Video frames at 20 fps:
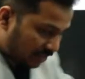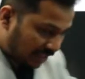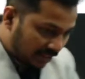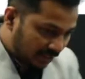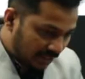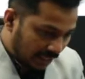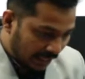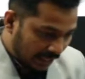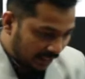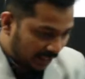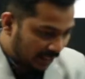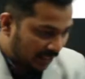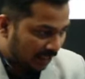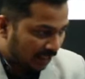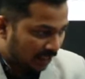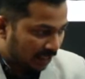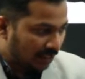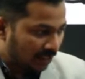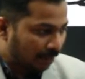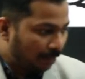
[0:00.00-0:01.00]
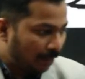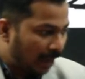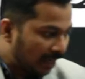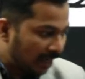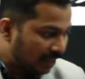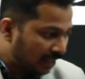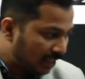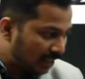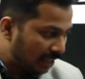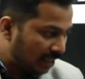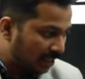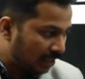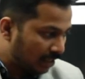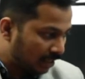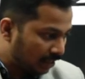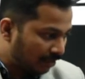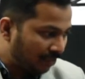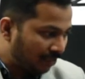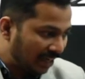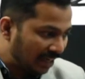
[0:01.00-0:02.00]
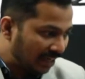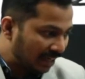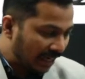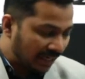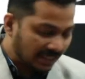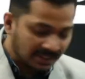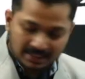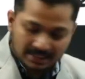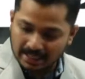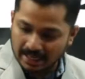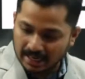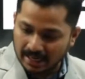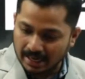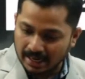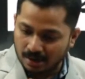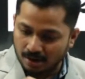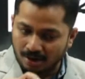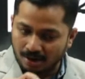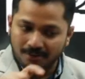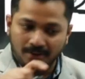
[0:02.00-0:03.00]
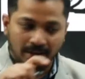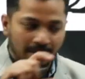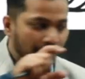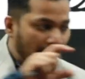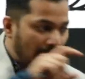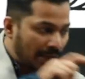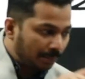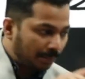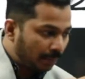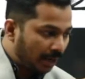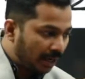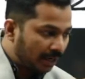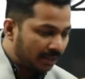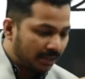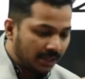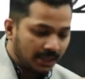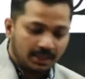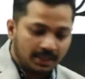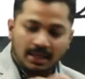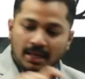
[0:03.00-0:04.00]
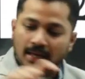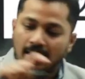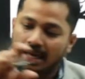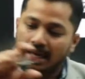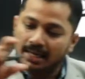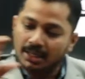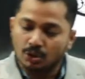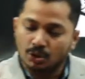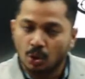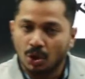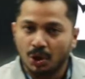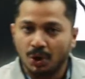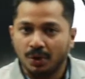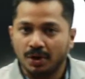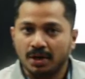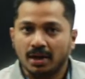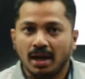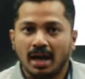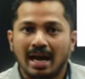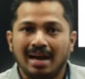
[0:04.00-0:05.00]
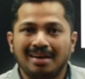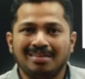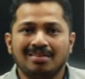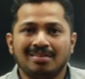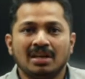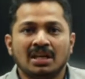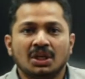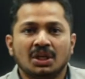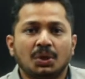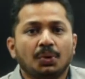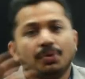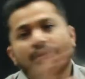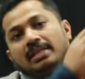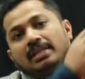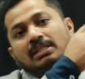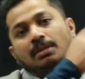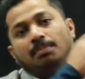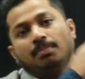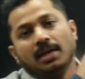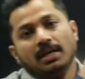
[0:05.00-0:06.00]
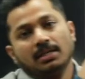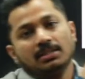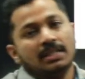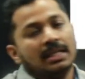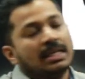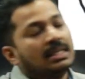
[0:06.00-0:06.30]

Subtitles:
seen that the magnetic field lines of a bar magnet and a solenoid have huge resemblance.